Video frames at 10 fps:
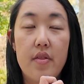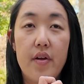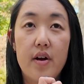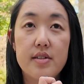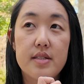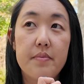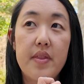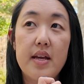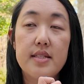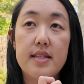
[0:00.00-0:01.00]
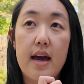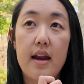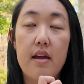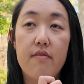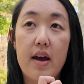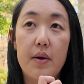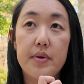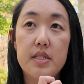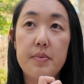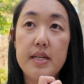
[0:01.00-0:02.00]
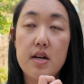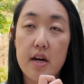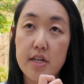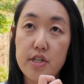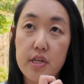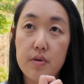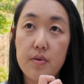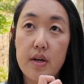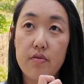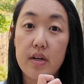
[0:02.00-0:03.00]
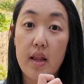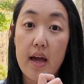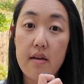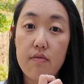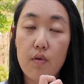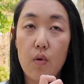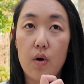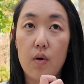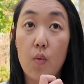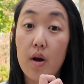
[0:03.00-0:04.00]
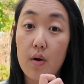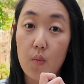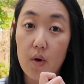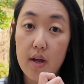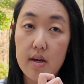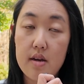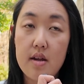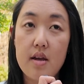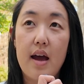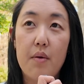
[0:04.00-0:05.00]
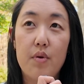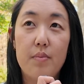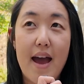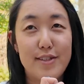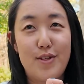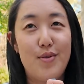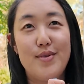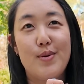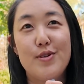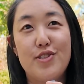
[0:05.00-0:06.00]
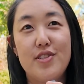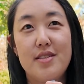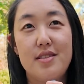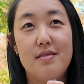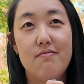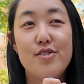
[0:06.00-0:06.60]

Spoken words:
there are some things that if I were to be talking to you in real life or one-on-one, I would ask you these questions.